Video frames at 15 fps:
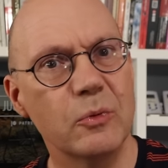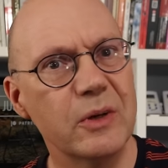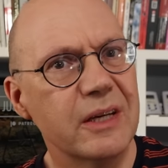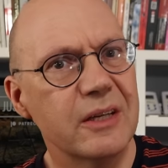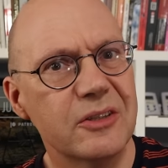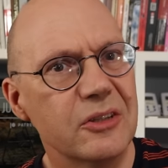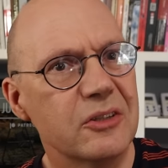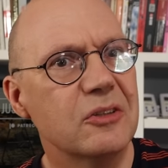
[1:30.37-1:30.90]
we
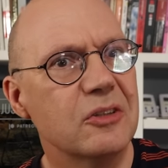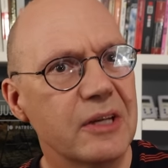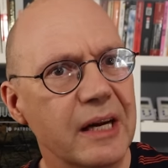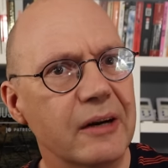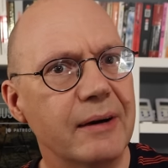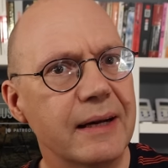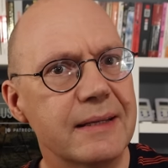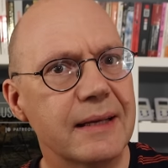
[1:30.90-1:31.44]
could just
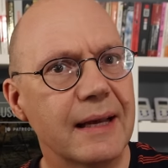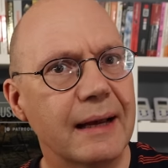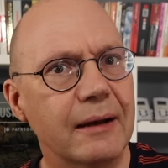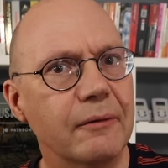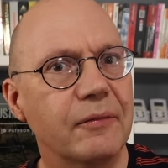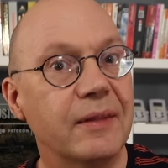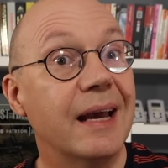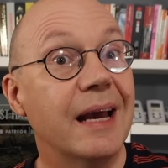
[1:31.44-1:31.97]
generate it
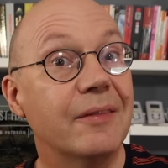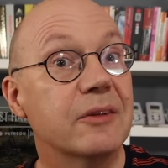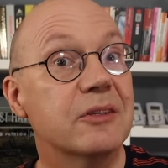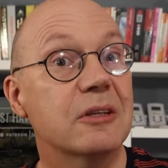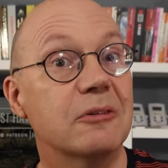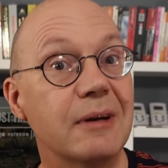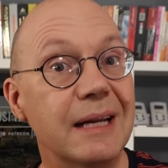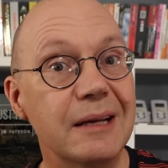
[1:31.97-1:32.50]
out of the air that
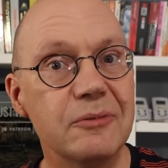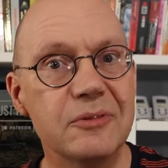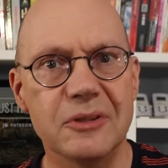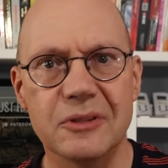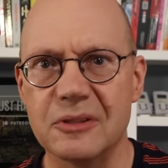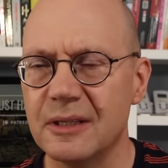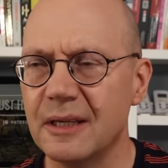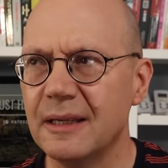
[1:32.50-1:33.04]
surrounds
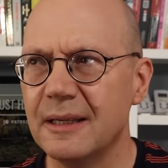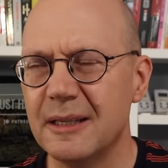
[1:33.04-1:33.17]
us?